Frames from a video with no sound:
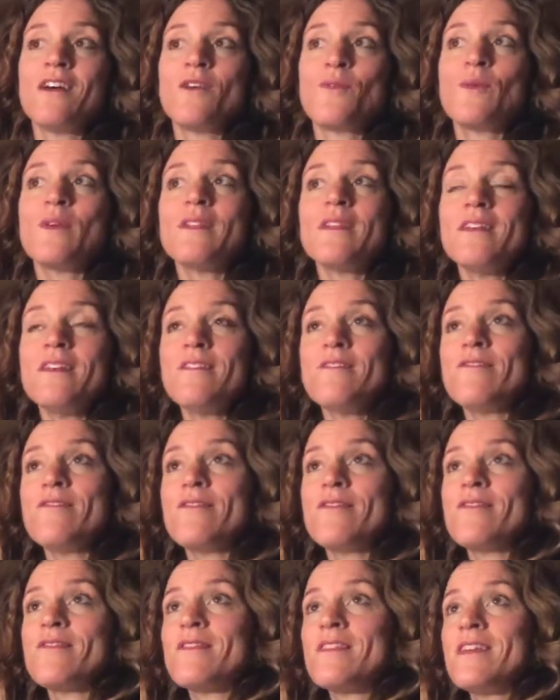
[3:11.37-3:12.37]
We
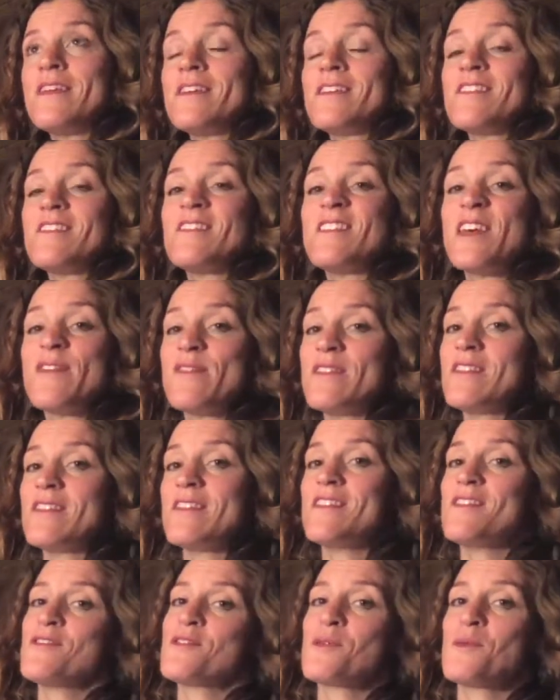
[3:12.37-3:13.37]
live in a
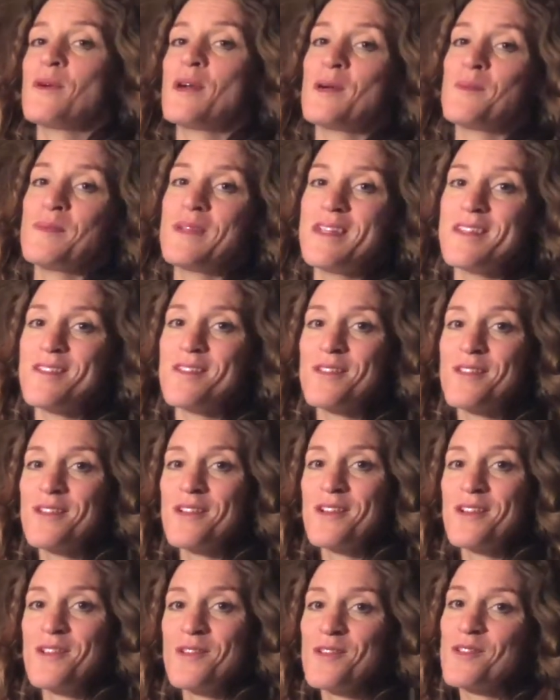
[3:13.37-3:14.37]
70 square meter
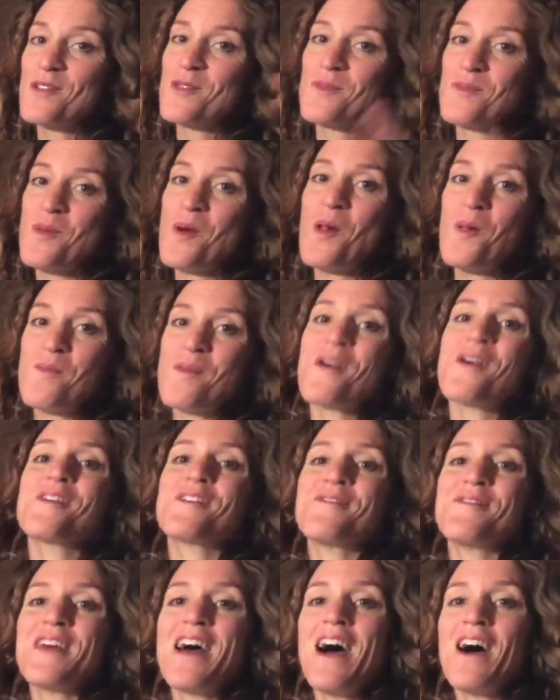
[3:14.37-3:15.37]
small part
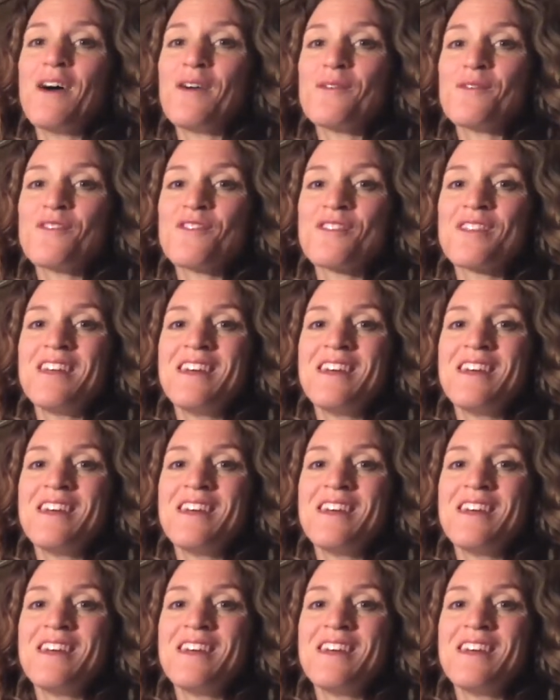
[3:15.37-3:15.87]
of the house